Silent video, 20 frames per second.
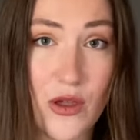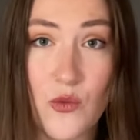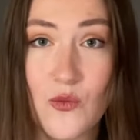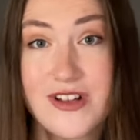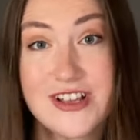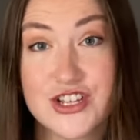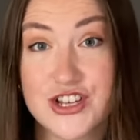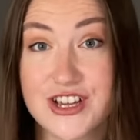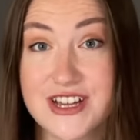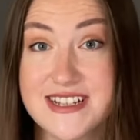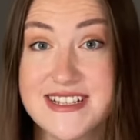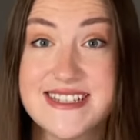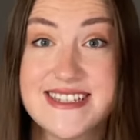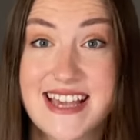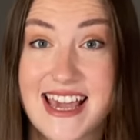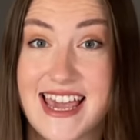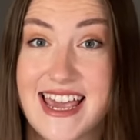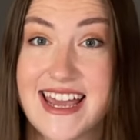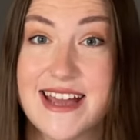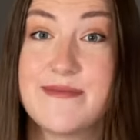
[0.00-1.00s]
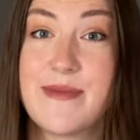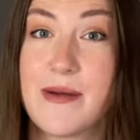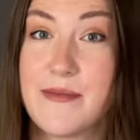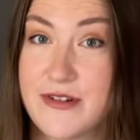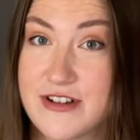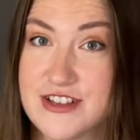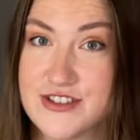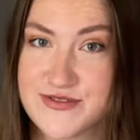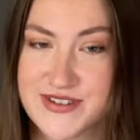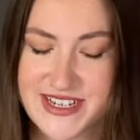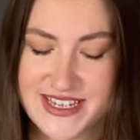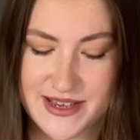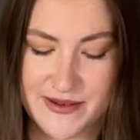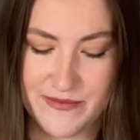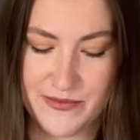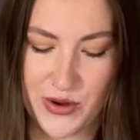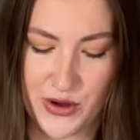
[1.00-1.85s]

which you can see in my most recent